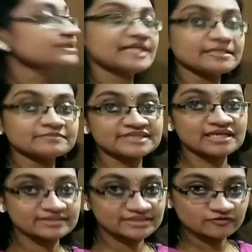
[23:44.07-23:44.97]
names
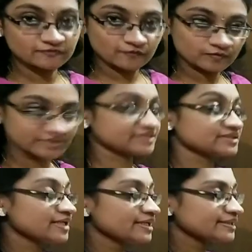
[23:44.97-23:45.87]
are there for this.
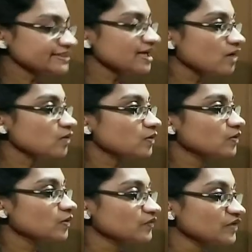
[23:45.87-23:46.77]
Now
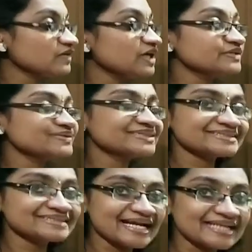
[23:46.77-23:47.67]
we want to
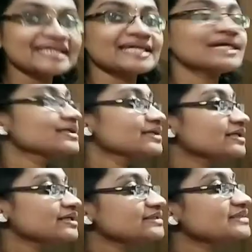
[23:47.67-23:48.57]
study
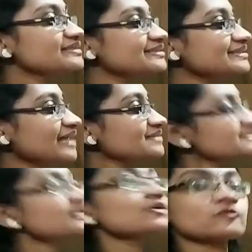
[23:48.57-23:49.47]
the
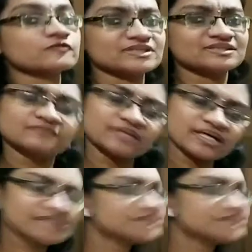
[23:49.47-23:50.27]
structure of this. Very